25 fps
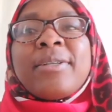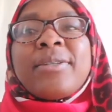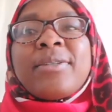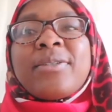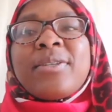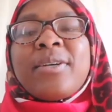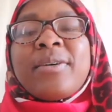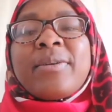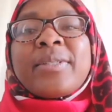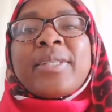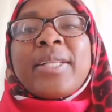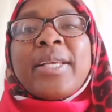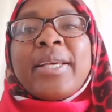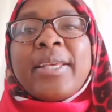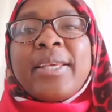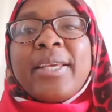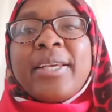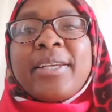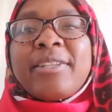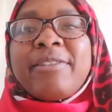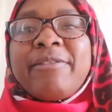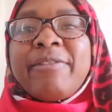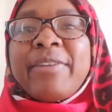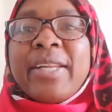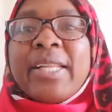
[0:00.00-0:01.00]
So I was like,
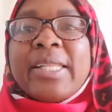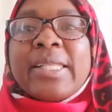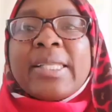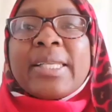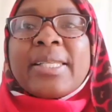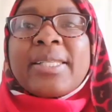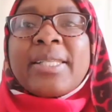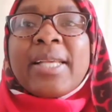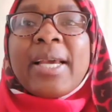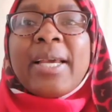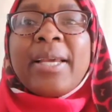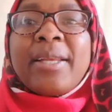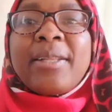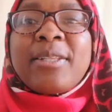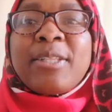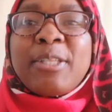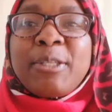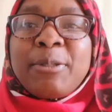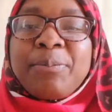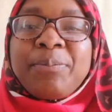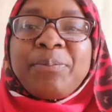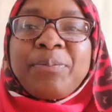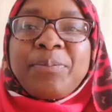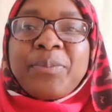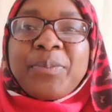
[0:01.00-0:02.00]
yes, forensic
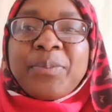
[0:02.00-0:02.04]
science.